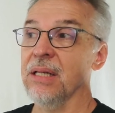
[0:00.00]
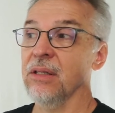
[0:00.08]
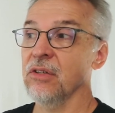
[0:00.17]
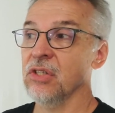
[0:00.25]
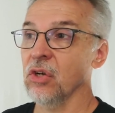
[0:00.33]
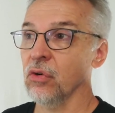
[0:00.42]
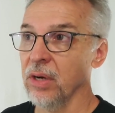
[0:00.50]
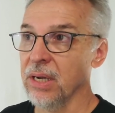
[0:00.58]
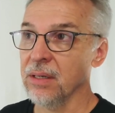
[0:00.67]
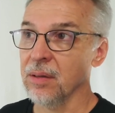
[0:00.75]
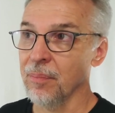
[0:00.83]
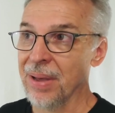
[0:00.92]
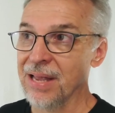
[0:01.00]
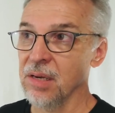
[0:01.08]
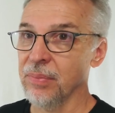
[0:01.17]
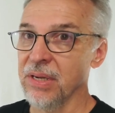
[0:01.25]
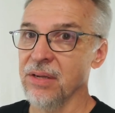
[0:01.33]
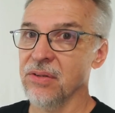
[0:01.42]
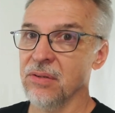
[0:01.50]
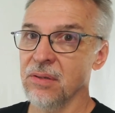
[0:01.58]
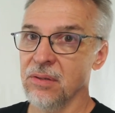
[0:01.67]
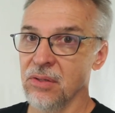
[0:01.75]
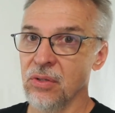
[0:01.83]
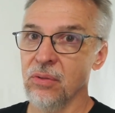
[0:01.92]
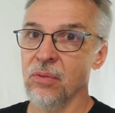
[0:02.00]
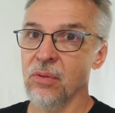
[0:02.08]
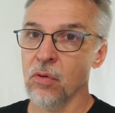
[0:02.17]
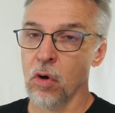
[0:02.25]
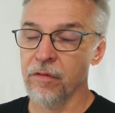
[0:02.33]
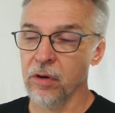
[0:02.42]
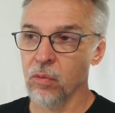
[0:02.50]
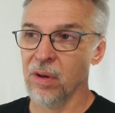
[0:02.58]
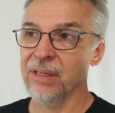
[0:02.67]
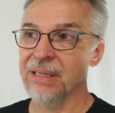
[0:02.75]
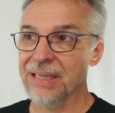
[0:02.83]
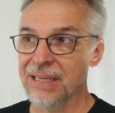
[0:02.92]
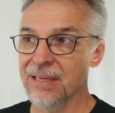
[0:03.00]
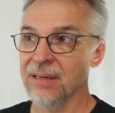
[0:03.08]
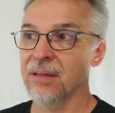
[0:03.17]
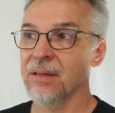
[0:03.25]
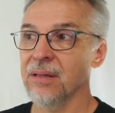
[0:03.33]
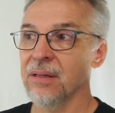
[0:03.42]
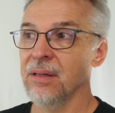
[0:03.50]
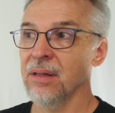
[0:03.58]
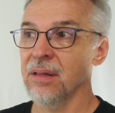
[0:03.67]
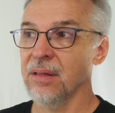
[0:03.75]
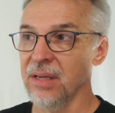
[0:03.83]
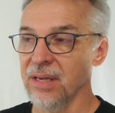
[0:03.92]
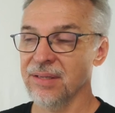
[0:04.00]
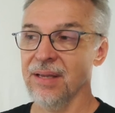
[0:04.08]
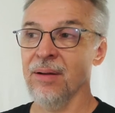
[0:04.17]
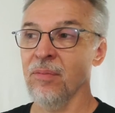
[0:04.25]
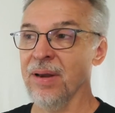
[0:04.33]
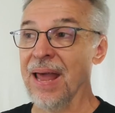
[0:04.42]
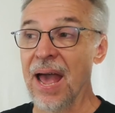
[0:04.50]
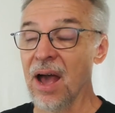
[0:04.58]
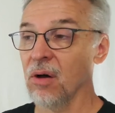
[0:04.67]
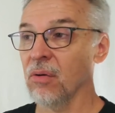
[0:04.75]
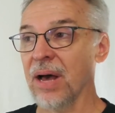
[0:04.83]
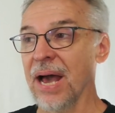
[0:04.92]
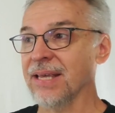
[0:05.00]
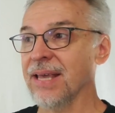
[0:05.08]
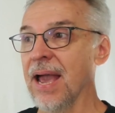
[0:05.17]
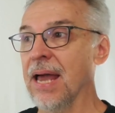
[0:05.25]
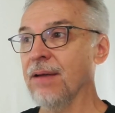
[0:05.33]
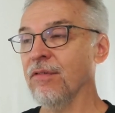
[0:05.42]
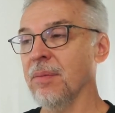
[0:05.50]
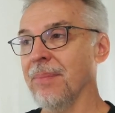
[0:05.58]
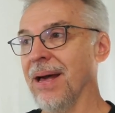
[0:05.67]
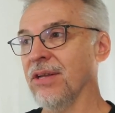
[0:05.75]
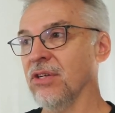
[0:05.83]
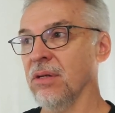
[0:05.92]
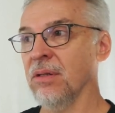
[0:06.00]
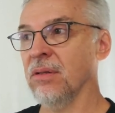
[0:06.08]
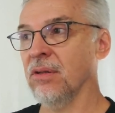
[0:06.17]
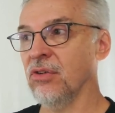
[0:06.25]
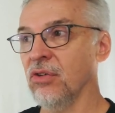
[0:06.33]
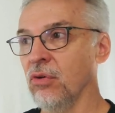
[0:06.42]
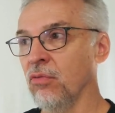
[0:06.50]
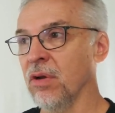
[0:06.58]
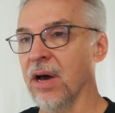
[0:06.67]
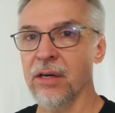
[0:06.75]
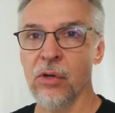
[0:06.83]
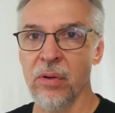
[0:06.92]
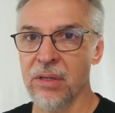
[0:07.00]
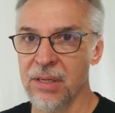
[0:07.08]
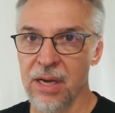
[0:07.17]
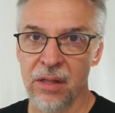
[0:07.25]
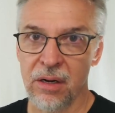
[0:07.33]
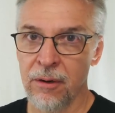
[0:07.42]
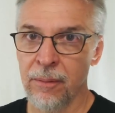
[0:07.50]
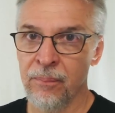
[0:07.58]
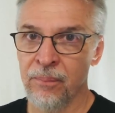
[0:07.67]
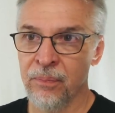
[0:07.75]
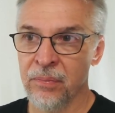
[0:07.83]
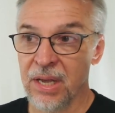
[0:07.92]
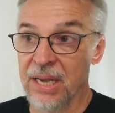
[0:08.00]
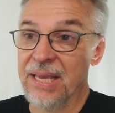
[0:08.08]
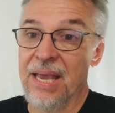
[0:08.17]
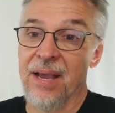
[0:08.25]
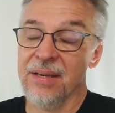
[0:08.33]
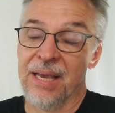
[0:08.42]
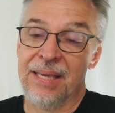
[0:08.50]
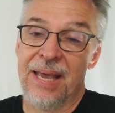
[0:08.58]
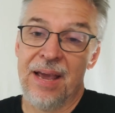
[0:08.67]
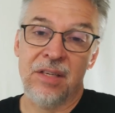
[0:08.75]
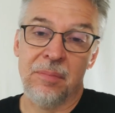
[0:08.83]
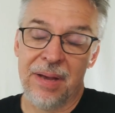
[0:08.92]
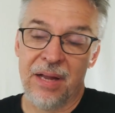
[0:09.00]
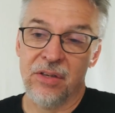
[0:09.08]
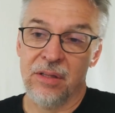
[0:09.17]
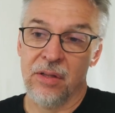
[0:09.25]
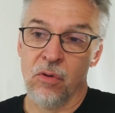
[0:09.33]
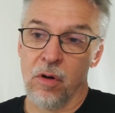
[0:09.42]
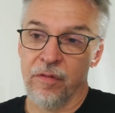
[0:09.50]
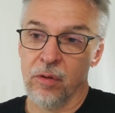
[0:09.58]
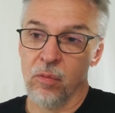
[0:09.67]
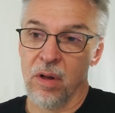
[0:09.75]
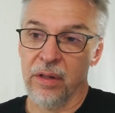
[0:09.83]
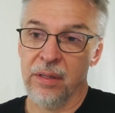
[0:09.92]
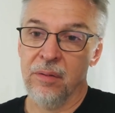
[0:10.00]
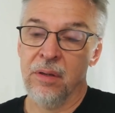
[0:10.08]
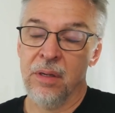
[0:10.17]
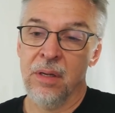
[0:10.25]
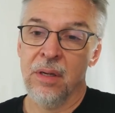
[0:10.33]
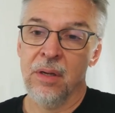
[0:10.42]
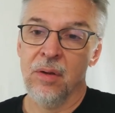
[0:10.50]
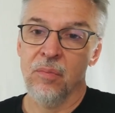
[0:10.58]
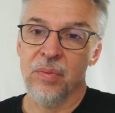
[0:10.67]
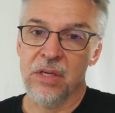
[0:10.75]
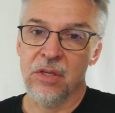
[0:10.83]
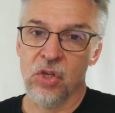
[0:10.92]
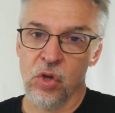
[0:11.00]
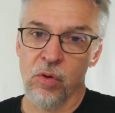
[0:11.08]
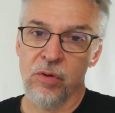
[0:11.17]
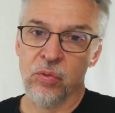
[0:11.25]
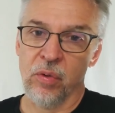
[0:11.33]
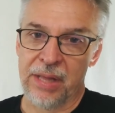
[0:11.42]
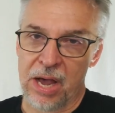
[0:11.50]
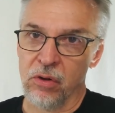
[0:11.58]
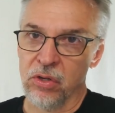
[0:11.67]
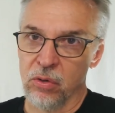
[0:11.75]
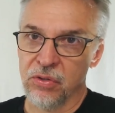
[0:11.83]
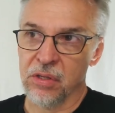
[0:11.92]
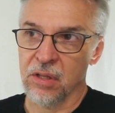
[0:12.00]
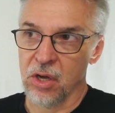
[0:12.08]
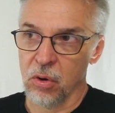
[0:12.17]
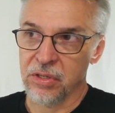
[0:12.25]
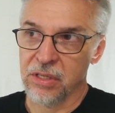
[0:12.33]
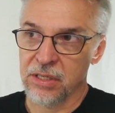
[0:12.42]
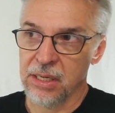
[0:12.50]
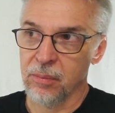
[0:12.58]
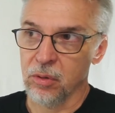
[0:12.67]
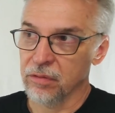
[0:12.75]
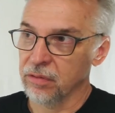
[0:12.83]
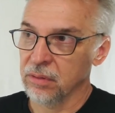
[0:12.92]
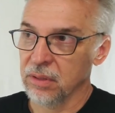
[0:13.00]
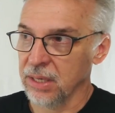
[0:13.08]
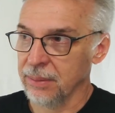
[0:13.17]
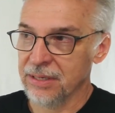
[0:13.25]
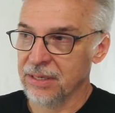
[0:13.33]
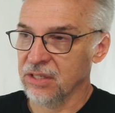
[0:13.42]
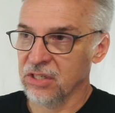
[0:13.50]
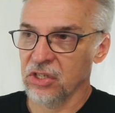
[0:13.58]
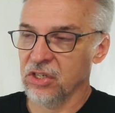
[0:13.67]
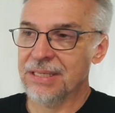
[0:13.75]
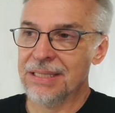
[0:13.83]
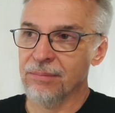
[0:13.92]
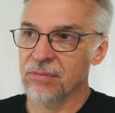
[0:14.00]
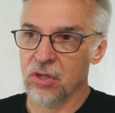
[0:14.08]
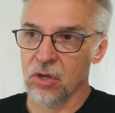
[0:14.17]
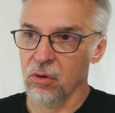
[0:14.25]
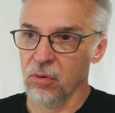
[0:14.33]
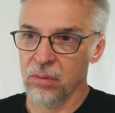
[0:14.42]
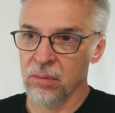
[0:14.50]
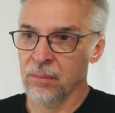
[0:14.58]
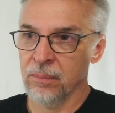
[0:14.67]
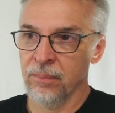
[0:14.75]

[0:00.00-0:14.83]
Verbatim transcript: there's a great companion piece to the Orphic wallet in this. And now I can't even imagine the two not going together. I can't imagine the Orphic wallet being used without using the OTT move. I mean, it just seems so